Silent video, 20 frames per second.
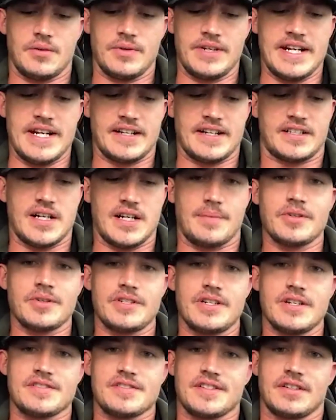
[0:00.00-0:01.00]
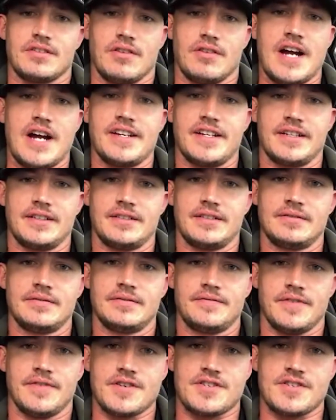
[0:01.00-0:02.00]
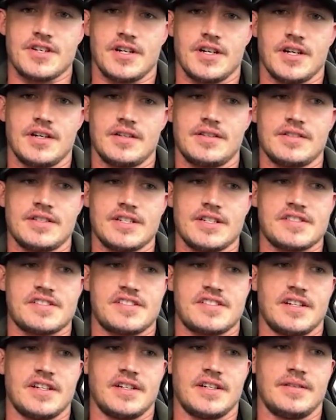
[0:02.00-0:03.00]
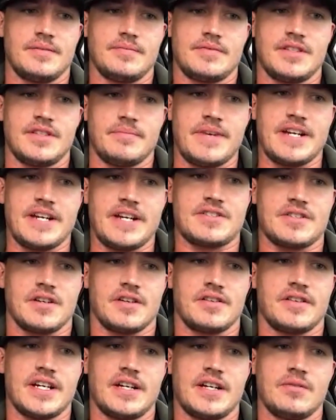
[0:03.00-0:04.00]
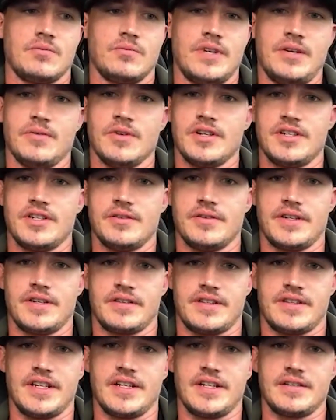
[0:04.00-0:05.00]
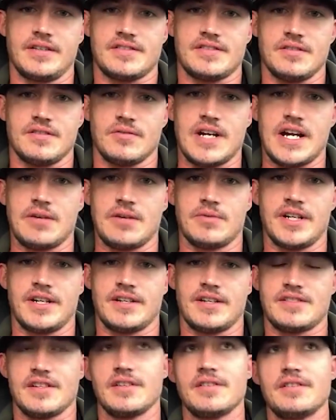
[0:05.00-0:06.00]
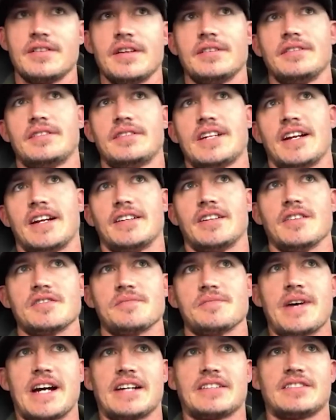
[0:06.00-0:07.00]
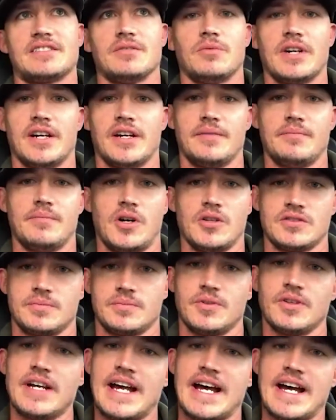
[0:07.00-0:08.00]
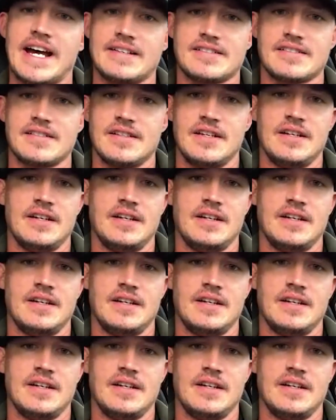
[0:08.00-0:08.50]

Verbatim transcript: we had a couple of years of grinding for sure, just to to make sure that we were doing things the right way. So it, it kind of goes back to wearing multiple hats.